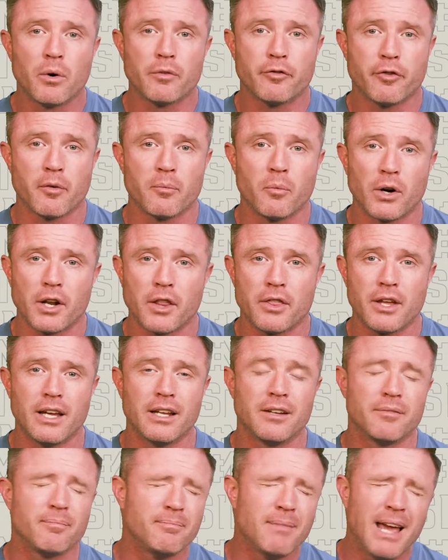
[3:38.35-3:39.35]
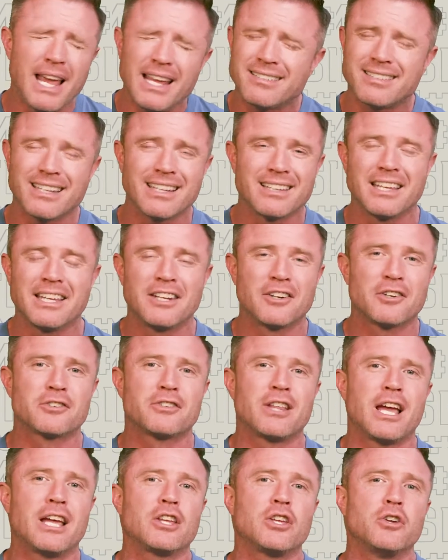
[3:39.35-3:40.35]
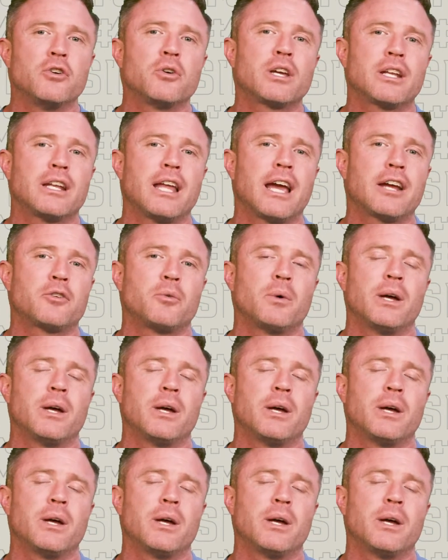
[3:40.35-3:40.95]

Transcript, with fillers: from one of the amazing leaders that you connect